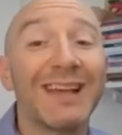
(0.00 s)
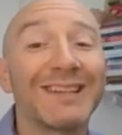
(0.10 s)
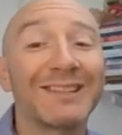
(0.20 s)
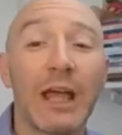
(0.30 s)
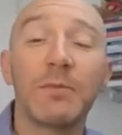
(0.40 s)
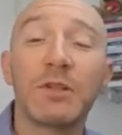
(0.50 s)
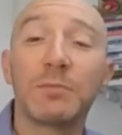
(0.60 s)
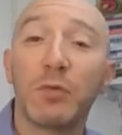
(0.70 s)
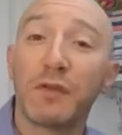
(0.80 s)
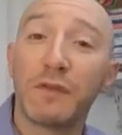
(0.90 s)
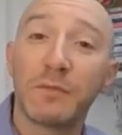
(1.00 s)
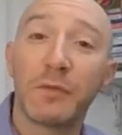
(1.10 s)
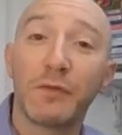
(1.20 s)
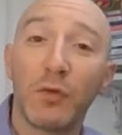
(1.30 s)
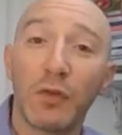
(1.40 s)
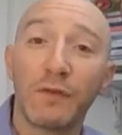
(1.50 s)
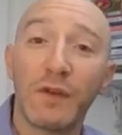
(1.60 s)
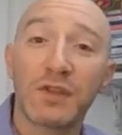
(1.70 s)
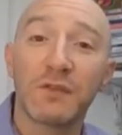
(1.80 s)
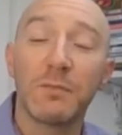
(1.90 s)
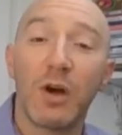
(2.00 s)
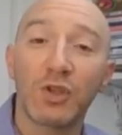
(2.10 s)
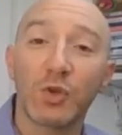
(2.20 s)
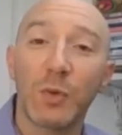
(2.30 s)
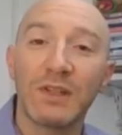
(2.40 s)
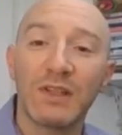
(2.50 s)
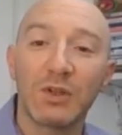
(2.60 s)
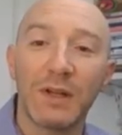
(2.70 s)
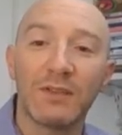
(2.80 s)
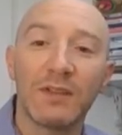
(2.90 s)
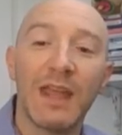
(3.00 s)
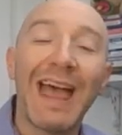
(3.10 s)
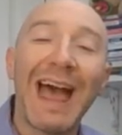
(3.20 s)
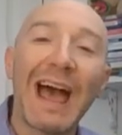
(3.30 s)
established before the 1st of March 2020,